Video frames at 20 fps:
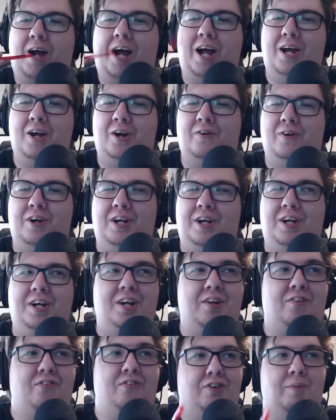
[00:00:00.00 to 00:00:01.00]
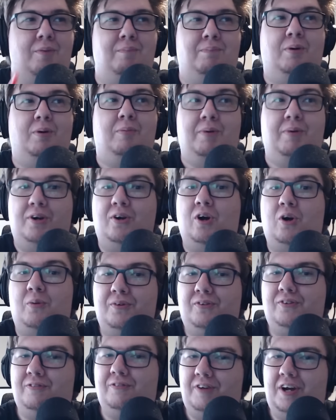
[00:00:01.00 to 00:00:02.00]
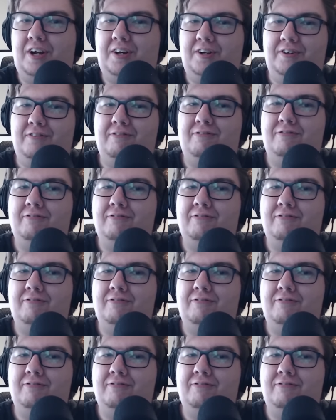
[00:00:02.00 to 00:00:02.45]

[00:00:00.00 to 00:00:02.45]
I agree. It's simple, but always effective.